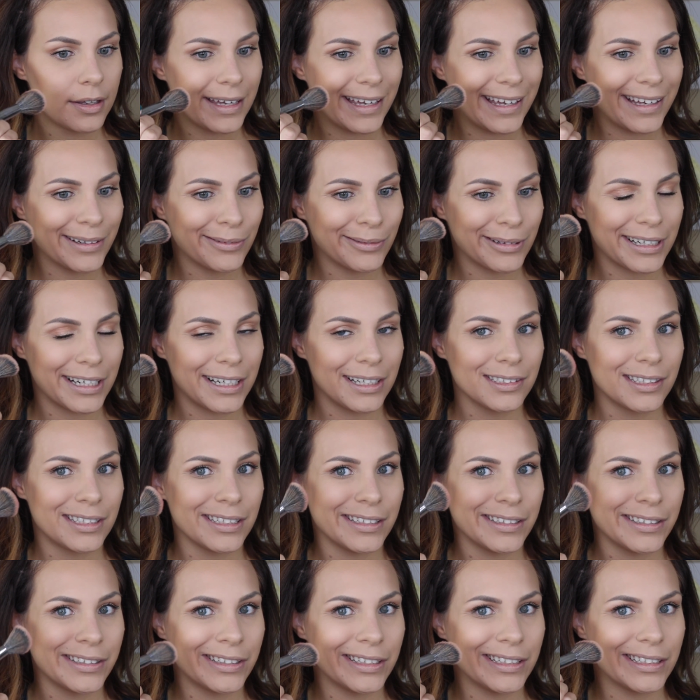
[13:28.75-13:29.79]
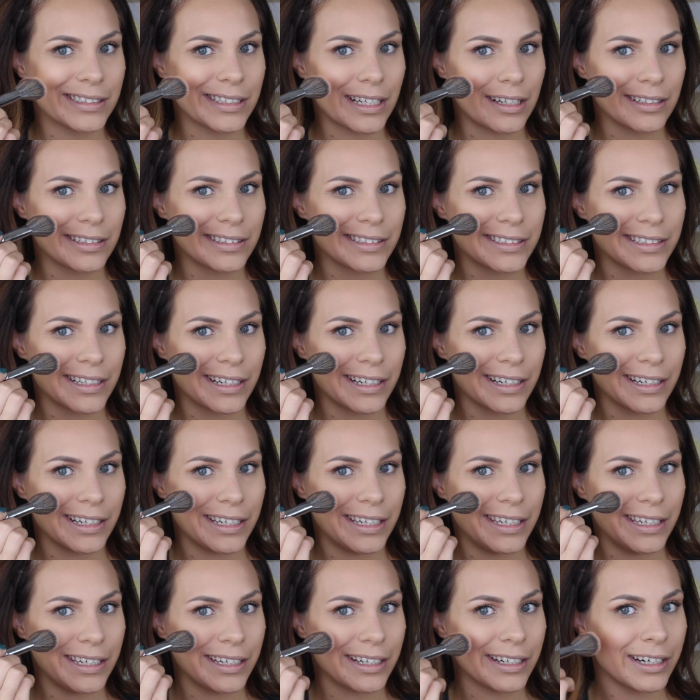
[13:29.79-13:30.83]
And what I'll do is I'll
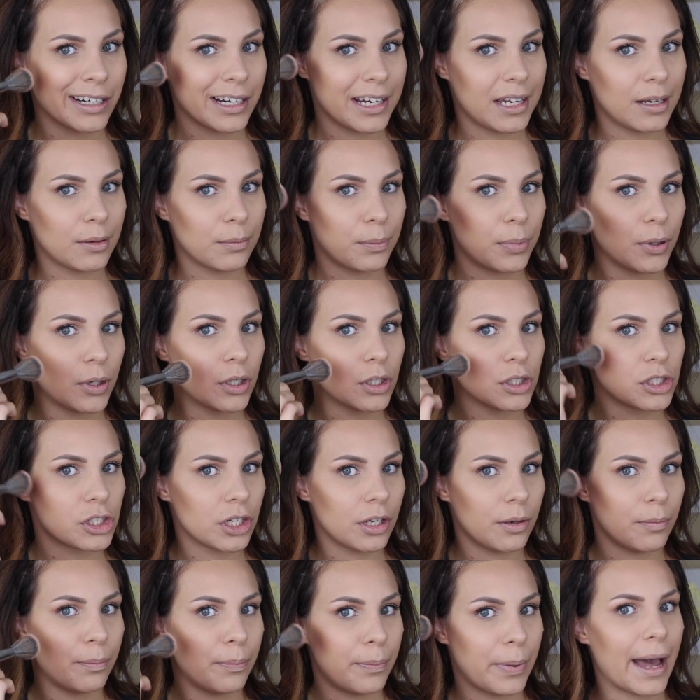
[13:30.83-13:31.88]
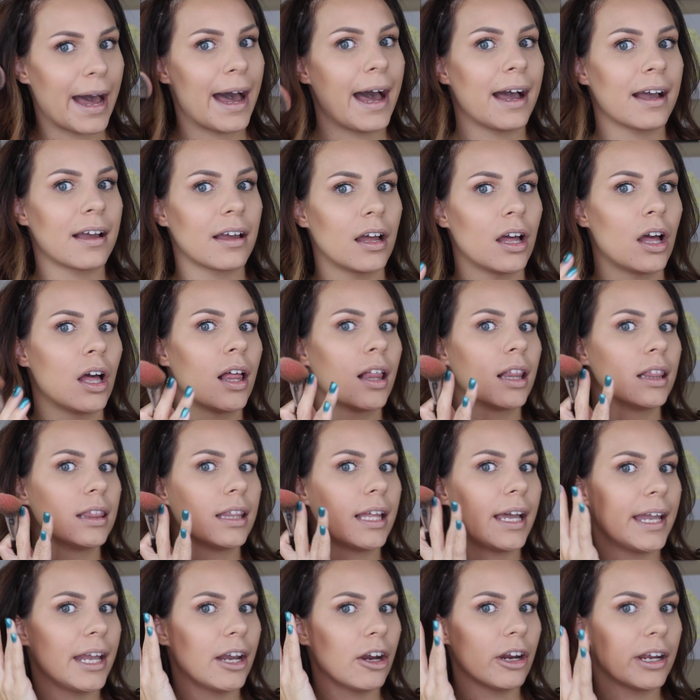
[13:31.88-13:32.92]
start here and push it back,
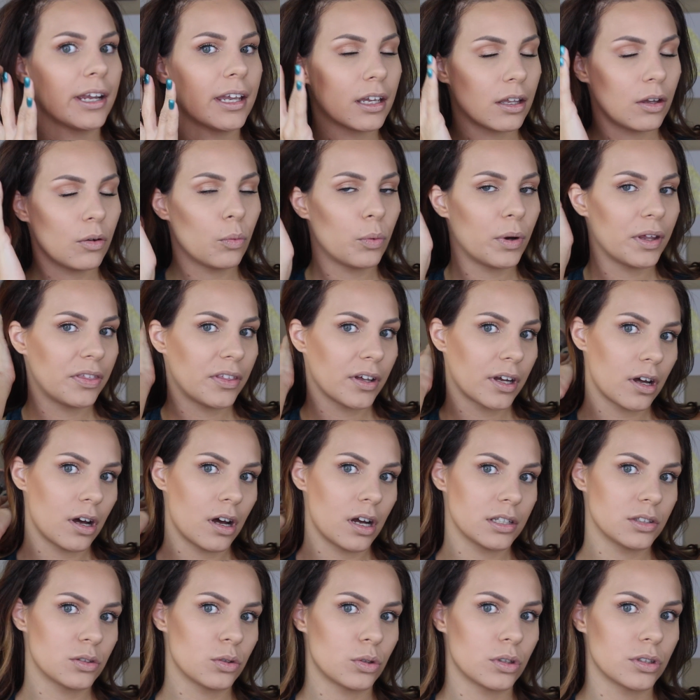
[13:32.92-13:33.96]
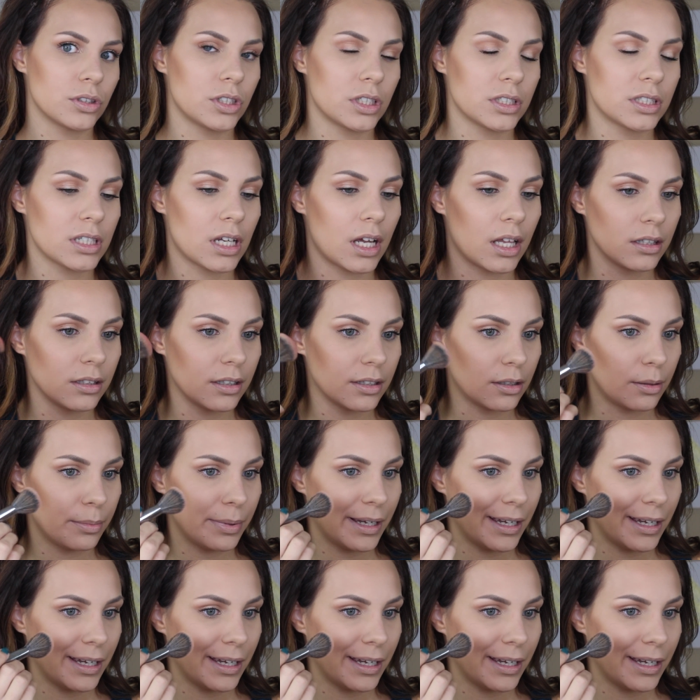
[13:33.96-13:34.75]
layering it with the contour just a little